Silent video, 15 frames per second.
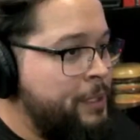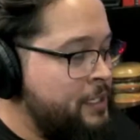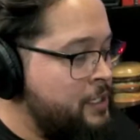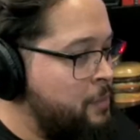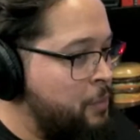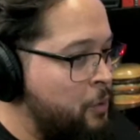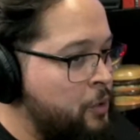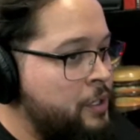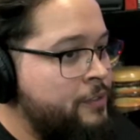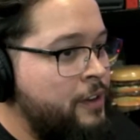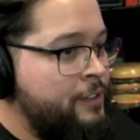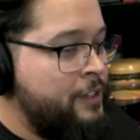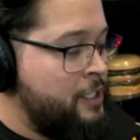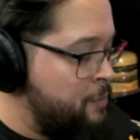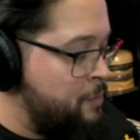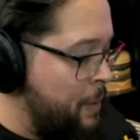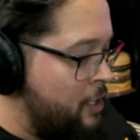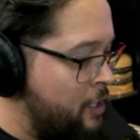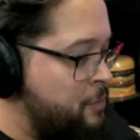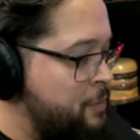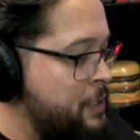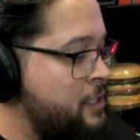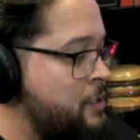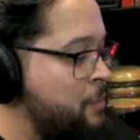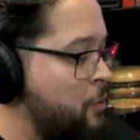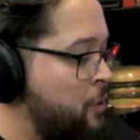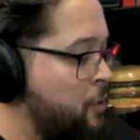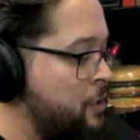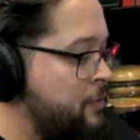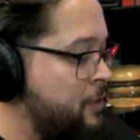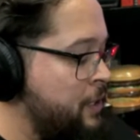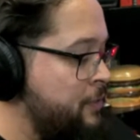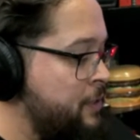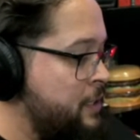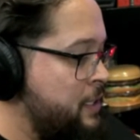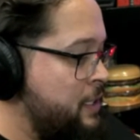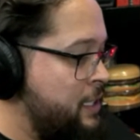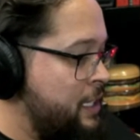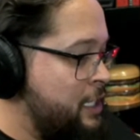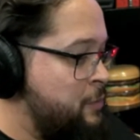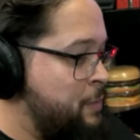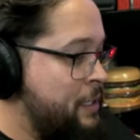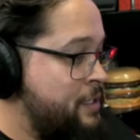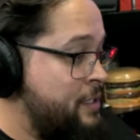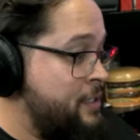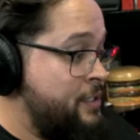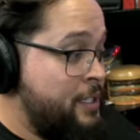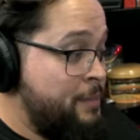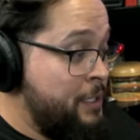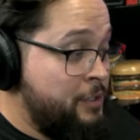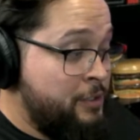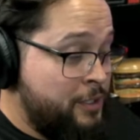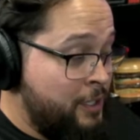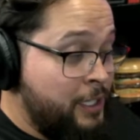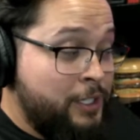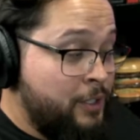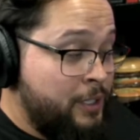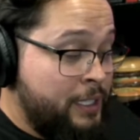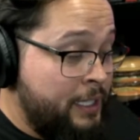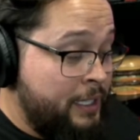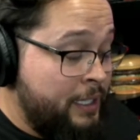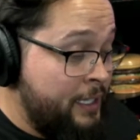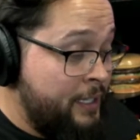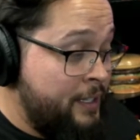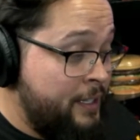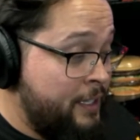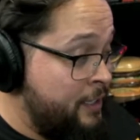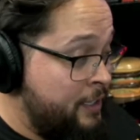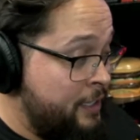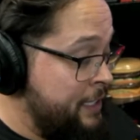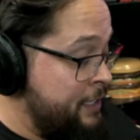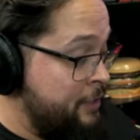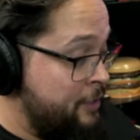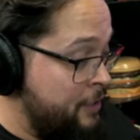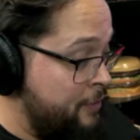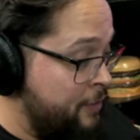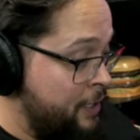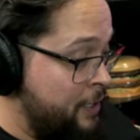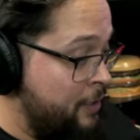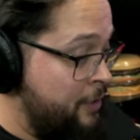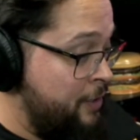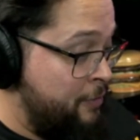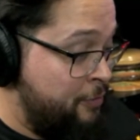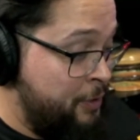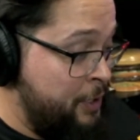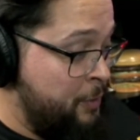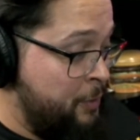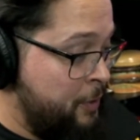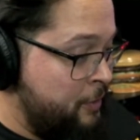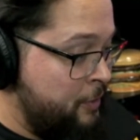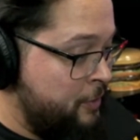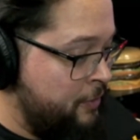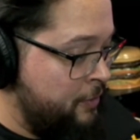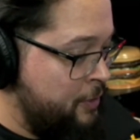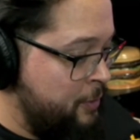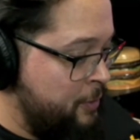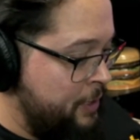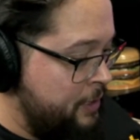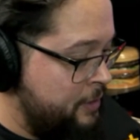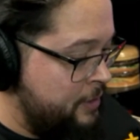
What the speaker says: supportive of your spouse, being supportive of, especially somebody who's literally like the leader of the free world, if you will.